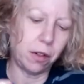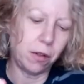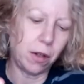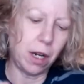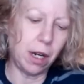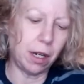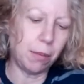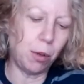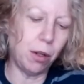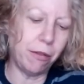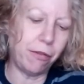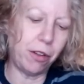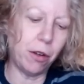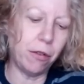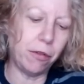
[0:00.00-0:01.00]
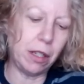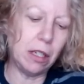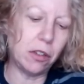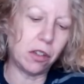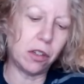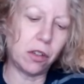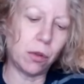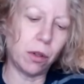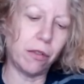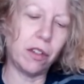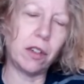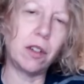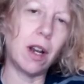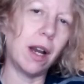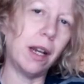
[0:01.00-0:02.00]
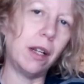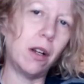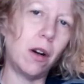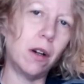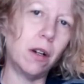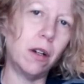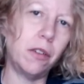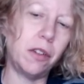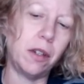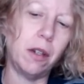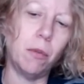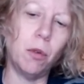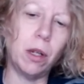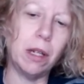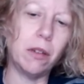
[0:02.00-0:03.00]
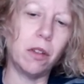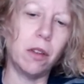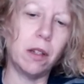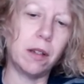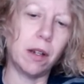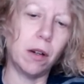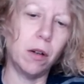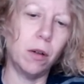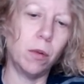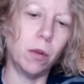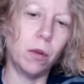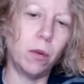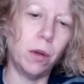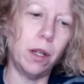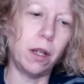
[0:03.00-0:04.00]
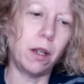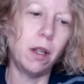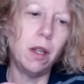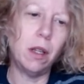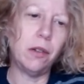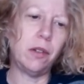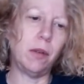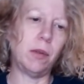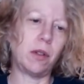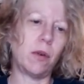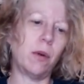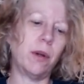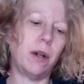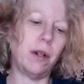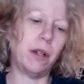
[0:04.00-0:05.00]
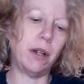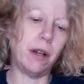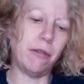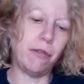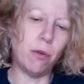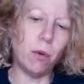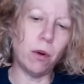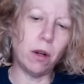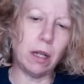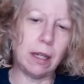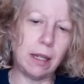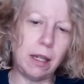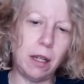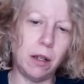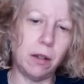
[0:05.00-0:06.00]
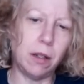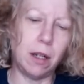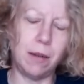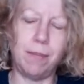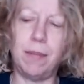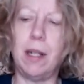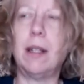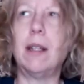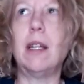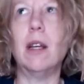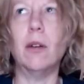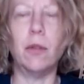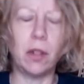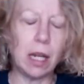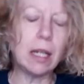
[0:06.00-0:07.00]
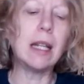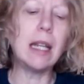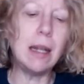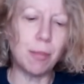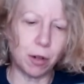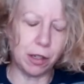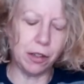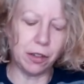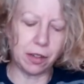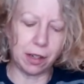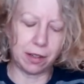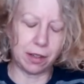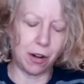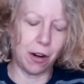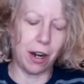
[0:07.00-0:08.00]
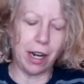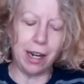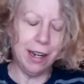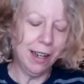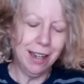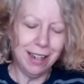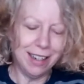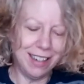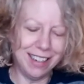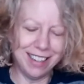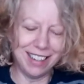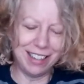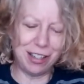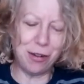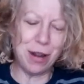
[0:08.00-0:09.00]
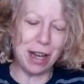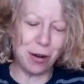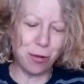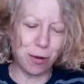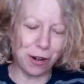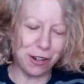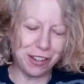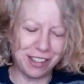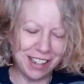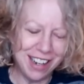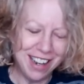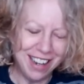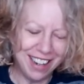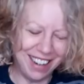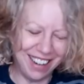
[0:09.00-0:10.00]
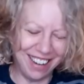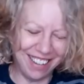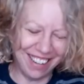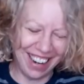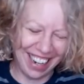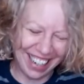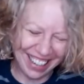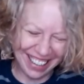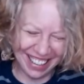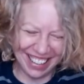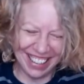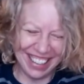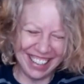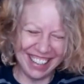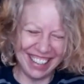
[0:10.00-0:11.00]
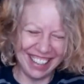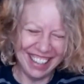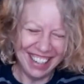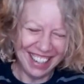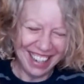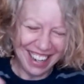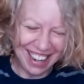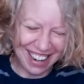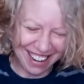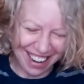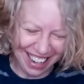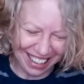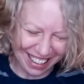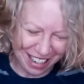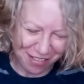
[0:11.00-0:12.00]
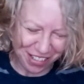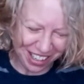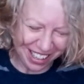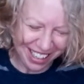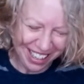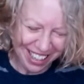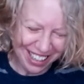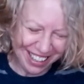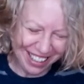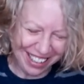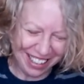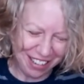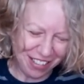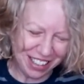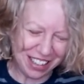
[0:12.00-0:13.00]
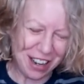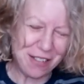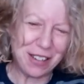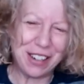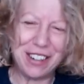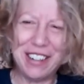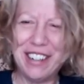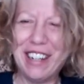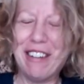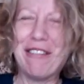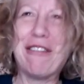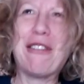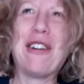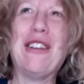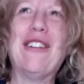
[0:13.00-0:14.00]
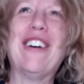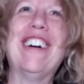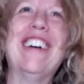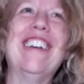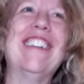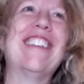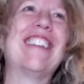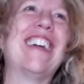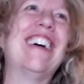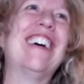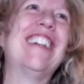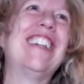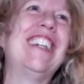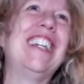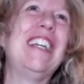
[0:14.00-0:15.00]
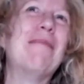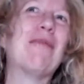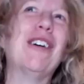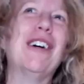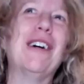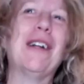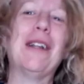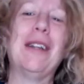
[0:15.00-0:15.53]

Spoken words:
right, I'm gonna pull a few of these just sort of as guide cards, and then we'll get into the tarot real quick. See what's going on for Libras. Sorry, two L words. All right, all right, Libra. Let's see what's going on for you guys. Libra.